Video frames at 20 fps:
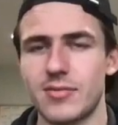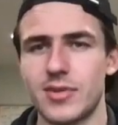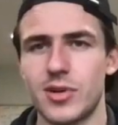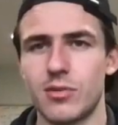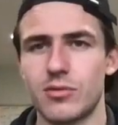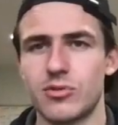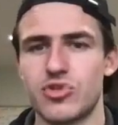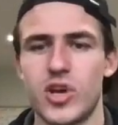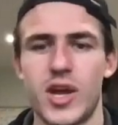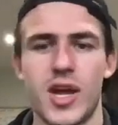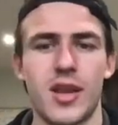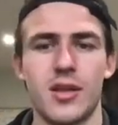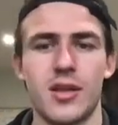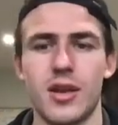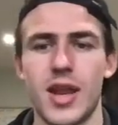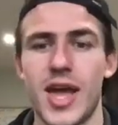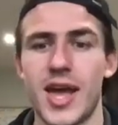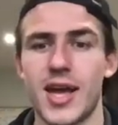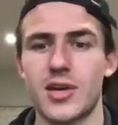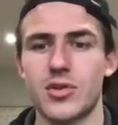training
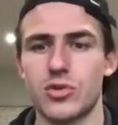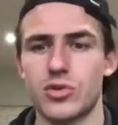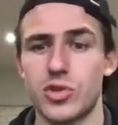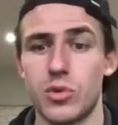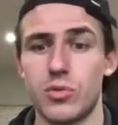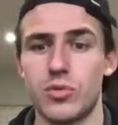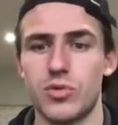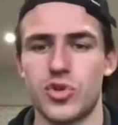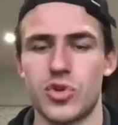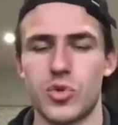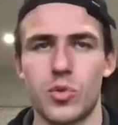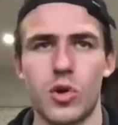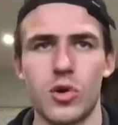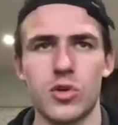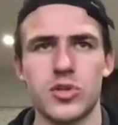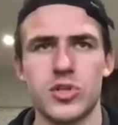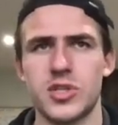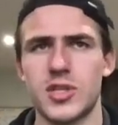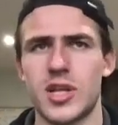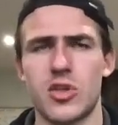legs or doing
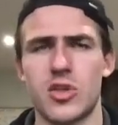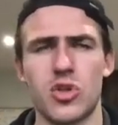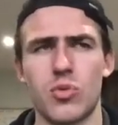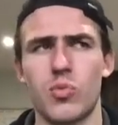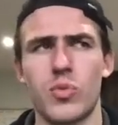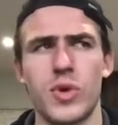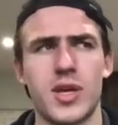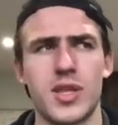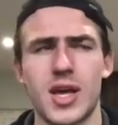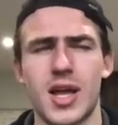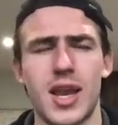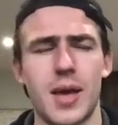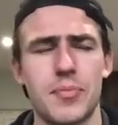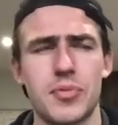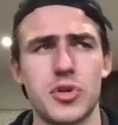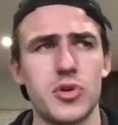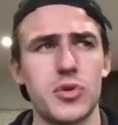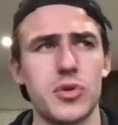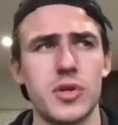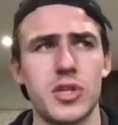squats, and then some weeks I'll
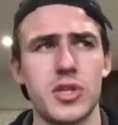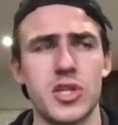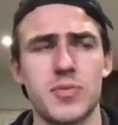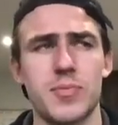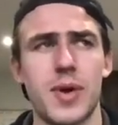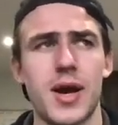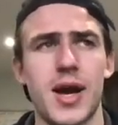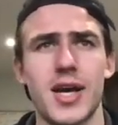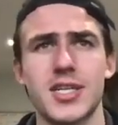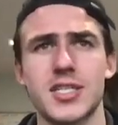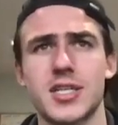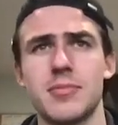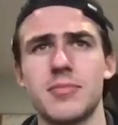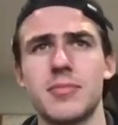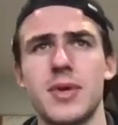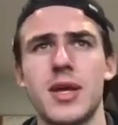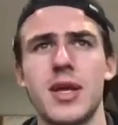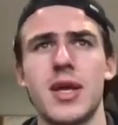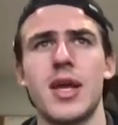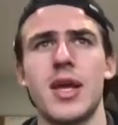absolutely despise them.
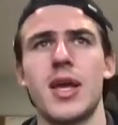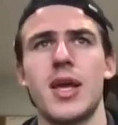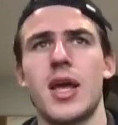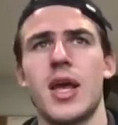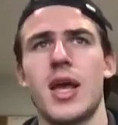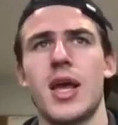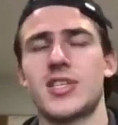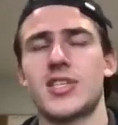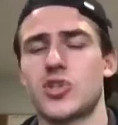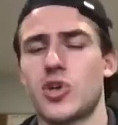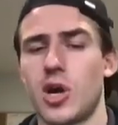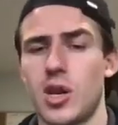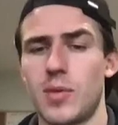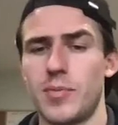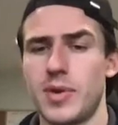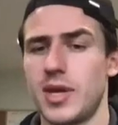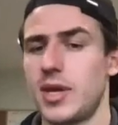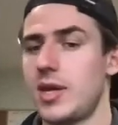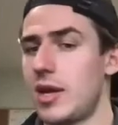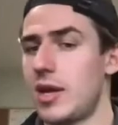It's got to
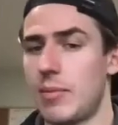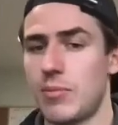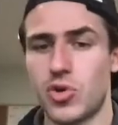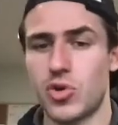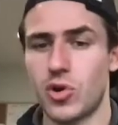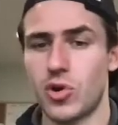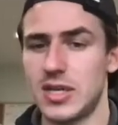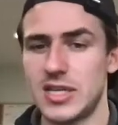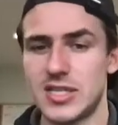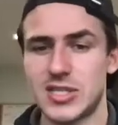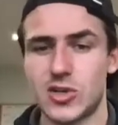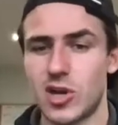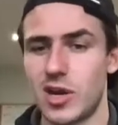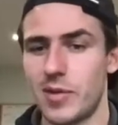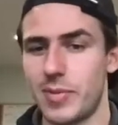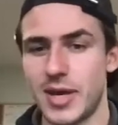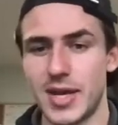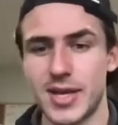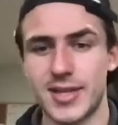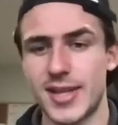be. I'm sure it's got to
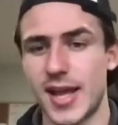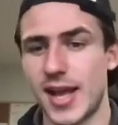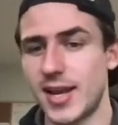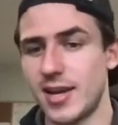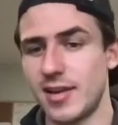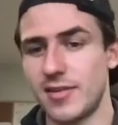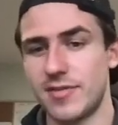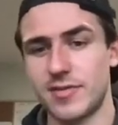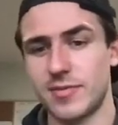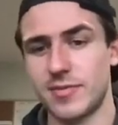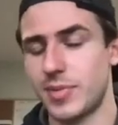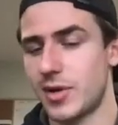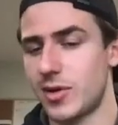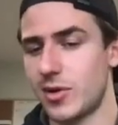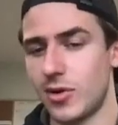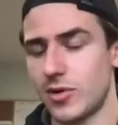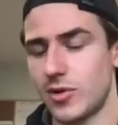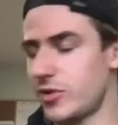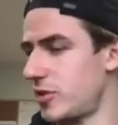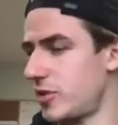be a deadlift,
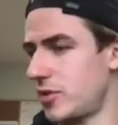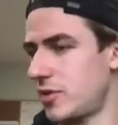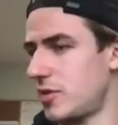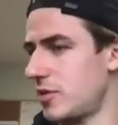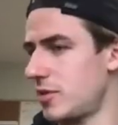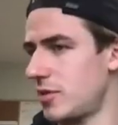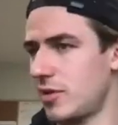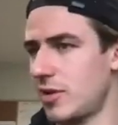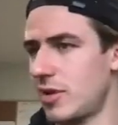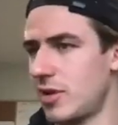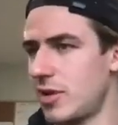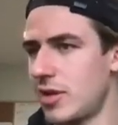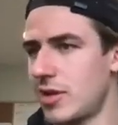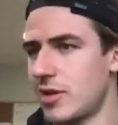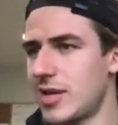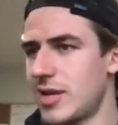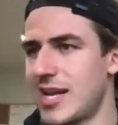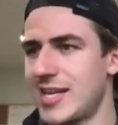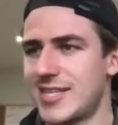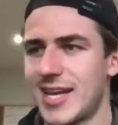because
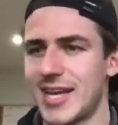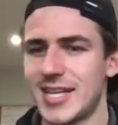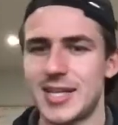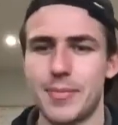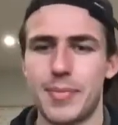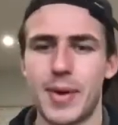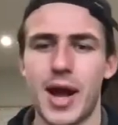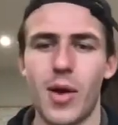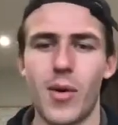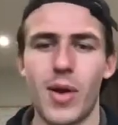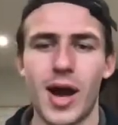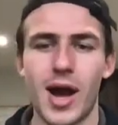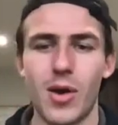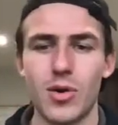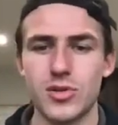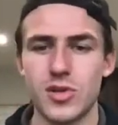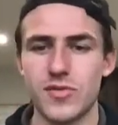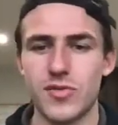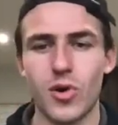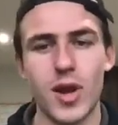it's like the
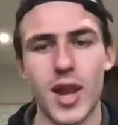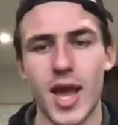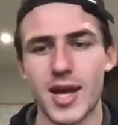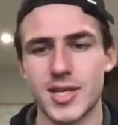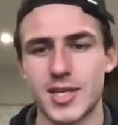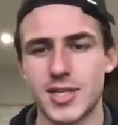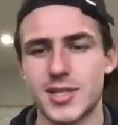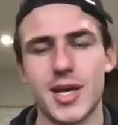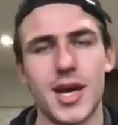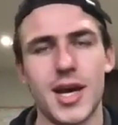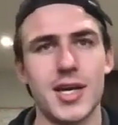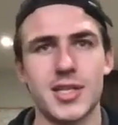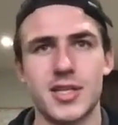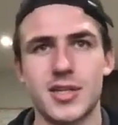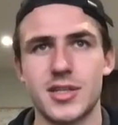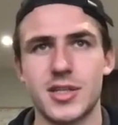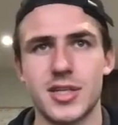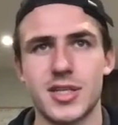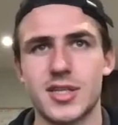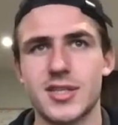powerhouse of all
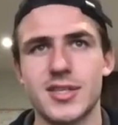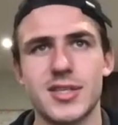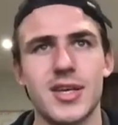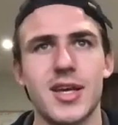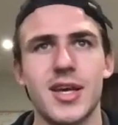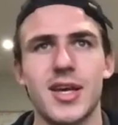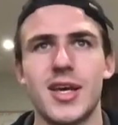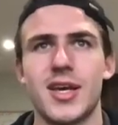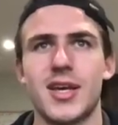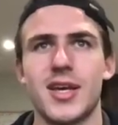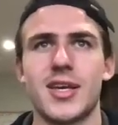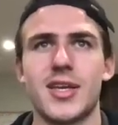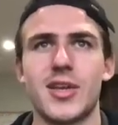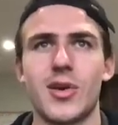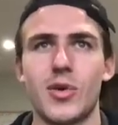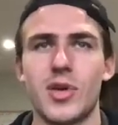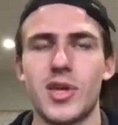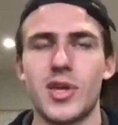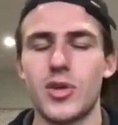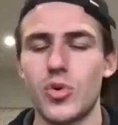exercises. It's,
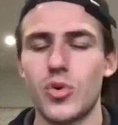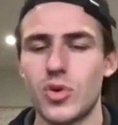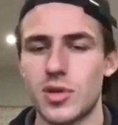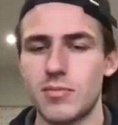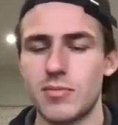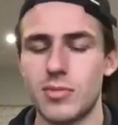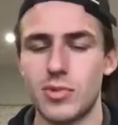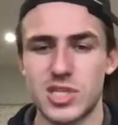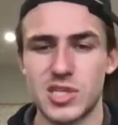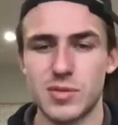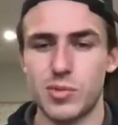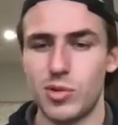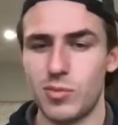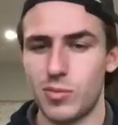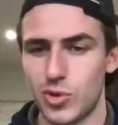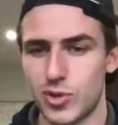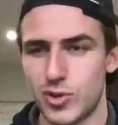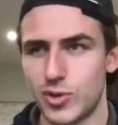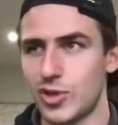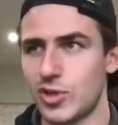you're using multiple
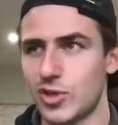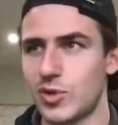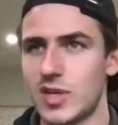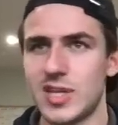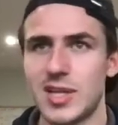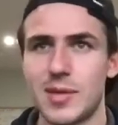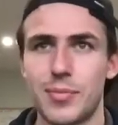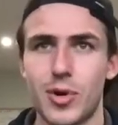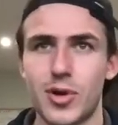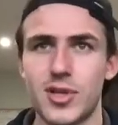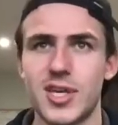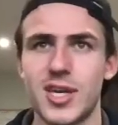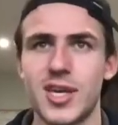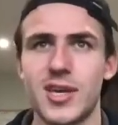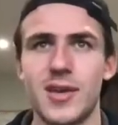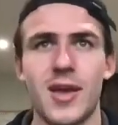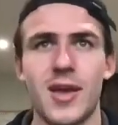muscles in the body.